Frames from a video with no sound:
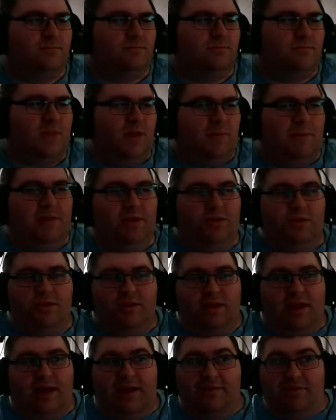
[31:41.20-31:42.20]
I mean, you can
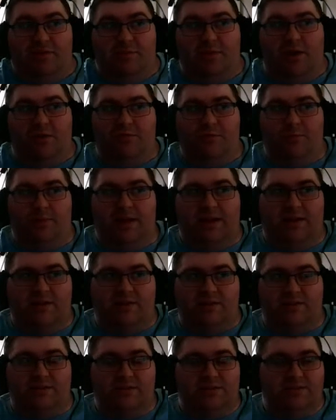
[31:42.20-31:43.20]
have them
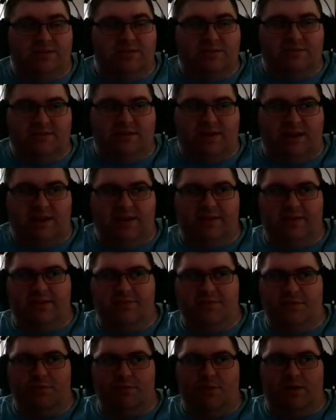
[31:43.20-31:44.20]
alphabetical. Like,
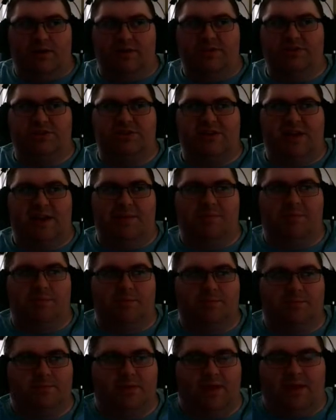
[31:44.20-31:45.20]
if you want to just name
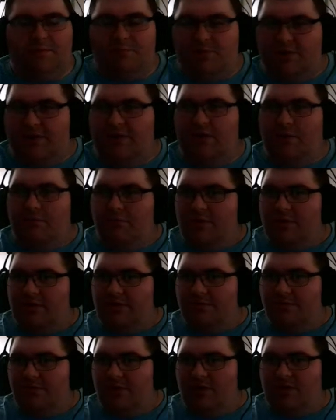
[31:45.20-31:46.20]
them, like, put a number at the
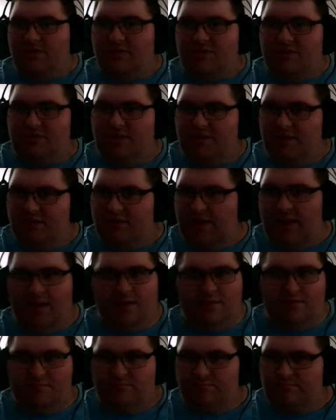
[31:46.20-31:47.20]
front,
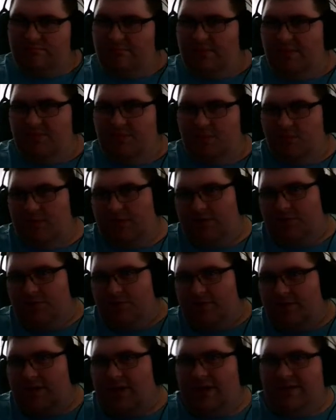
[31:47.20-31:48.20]
that. If you want to
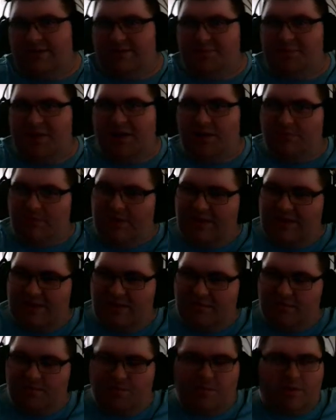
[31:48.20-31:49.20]
organize them that way,
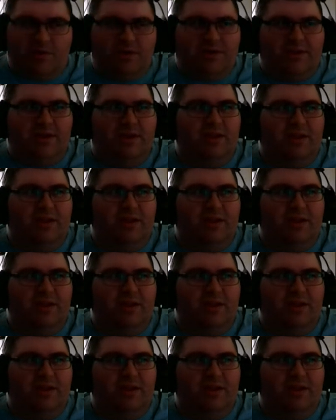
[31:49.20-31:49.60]
that would work.